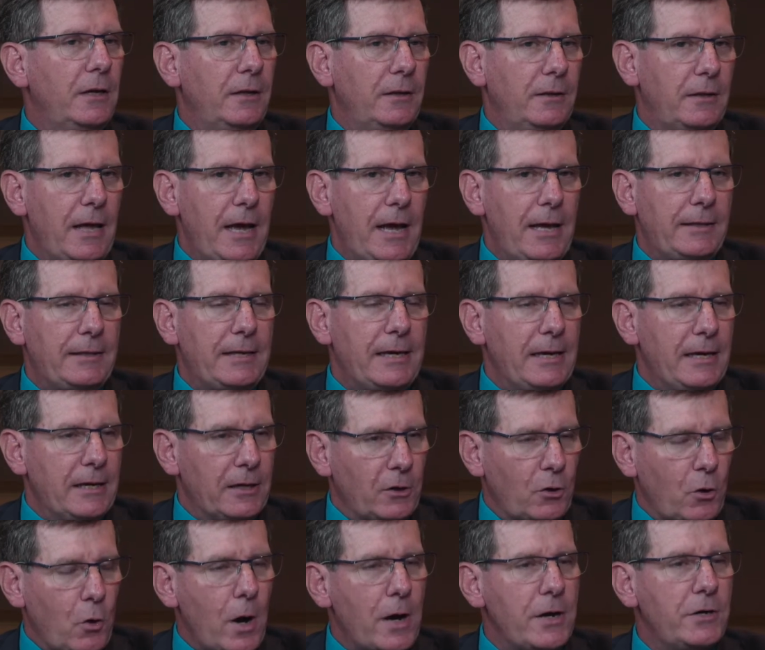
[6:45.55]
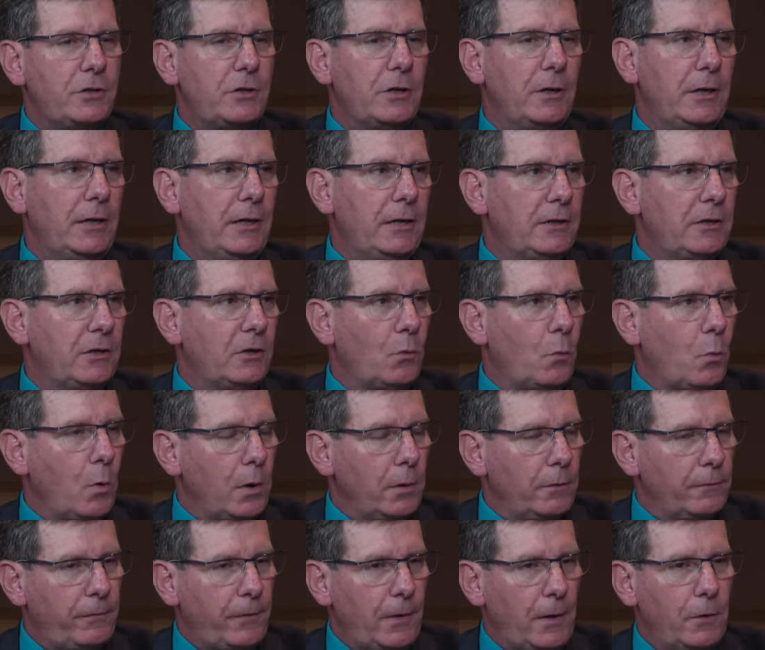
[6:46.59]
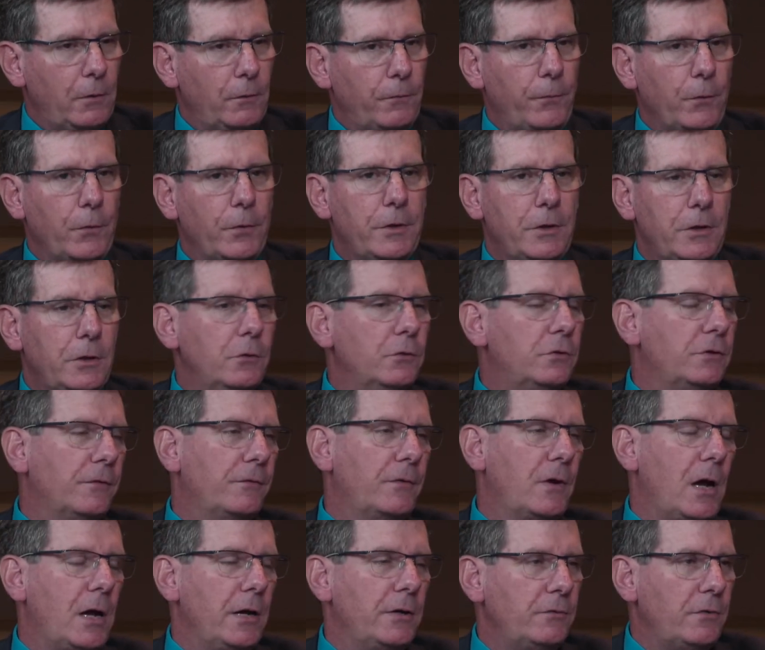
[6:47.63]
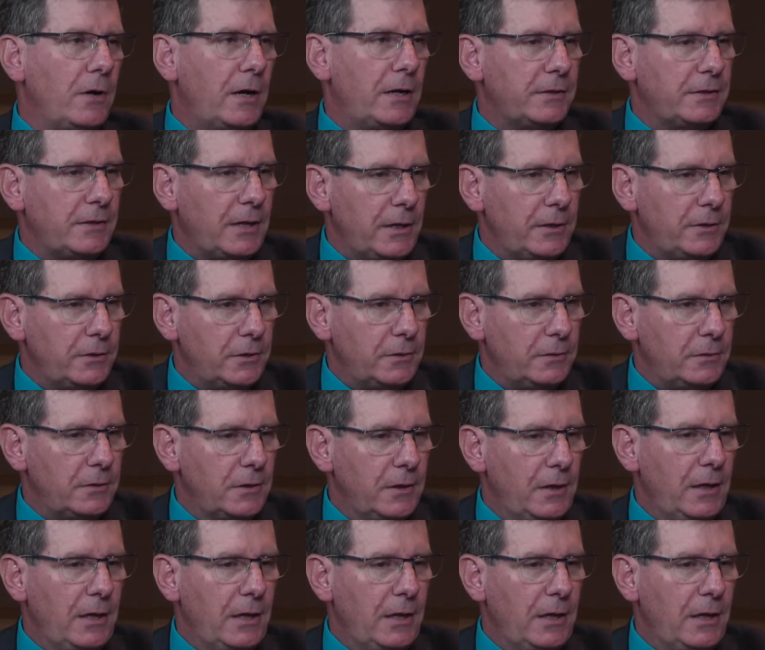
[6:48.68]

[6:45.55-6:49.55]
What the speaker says: that the integration into the workflow for the use of contrast agents